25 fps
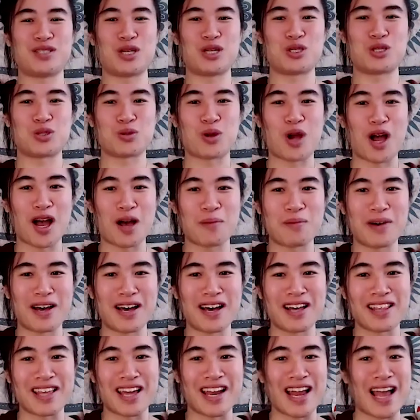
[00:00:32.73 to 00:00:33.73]

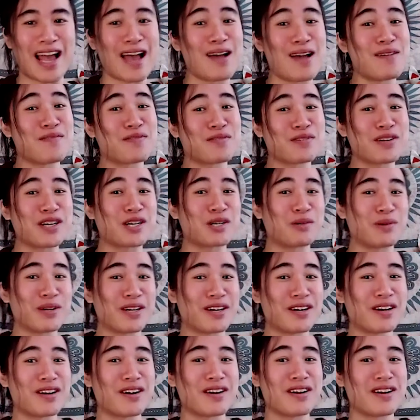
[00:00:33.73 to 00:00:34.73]
drama that every
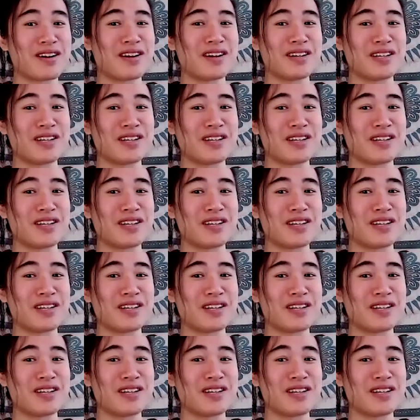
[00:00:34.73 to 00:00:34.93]
queer